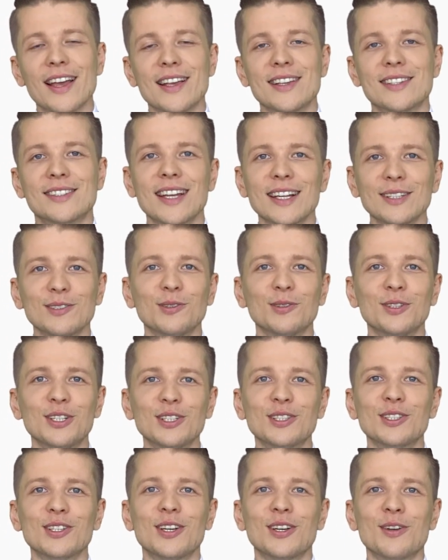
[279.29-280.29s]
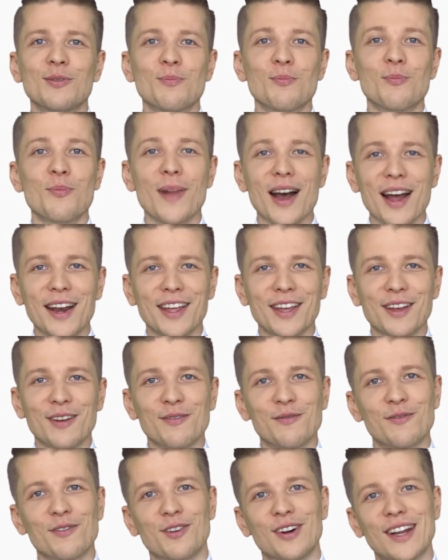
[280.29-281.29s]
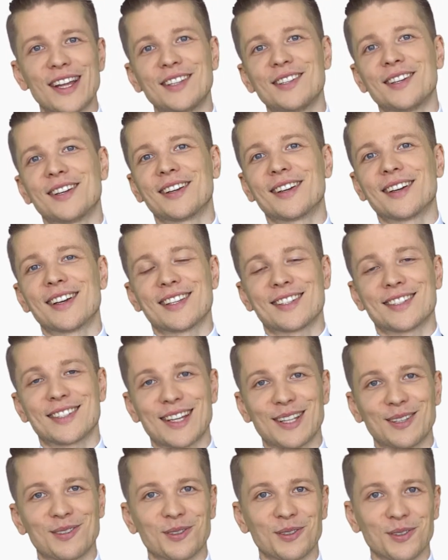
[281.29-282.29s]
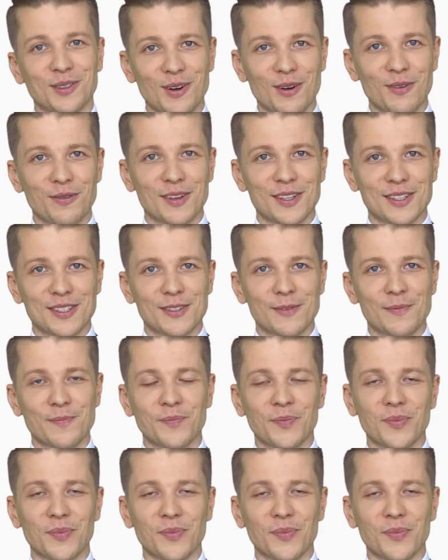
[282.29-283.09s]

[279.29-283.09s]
is that you need money for renting a standard office.